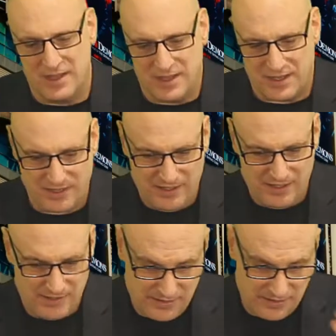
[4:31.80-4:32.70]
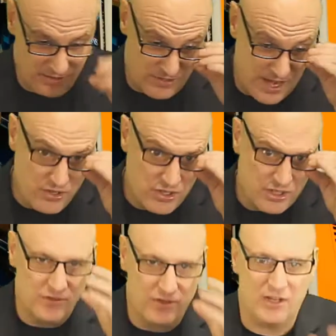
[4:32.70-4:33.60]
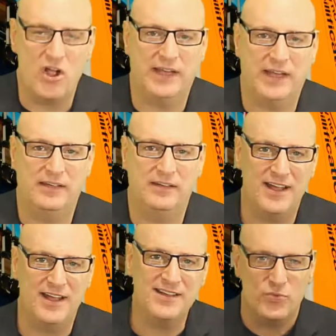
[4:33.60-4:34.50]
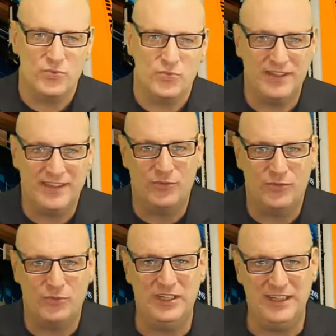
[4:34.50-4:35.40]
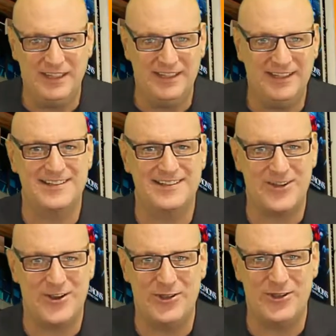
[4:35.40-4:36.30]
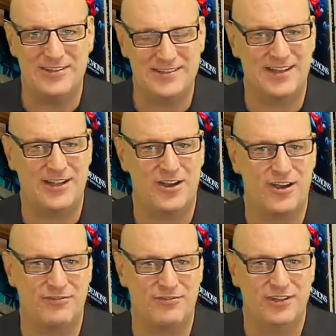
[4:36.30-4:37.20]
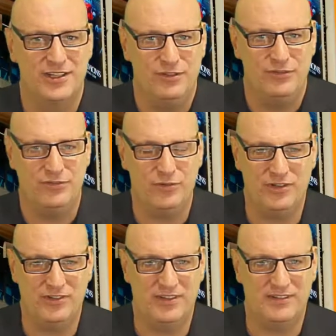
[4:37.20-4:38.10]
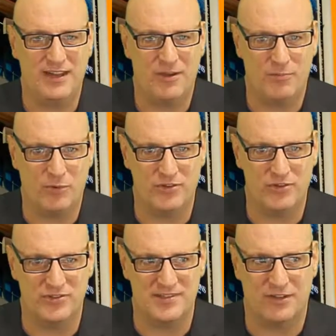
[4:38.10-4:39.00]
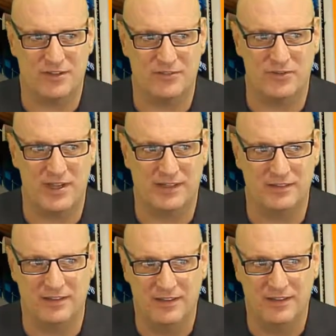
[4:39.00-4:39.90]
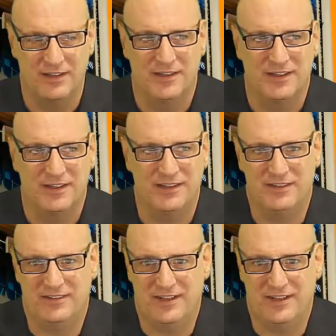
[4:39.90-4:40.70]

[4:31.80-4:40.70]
And now you can do it online, and that's when things really started to take off for discount brokers and self-directed. Is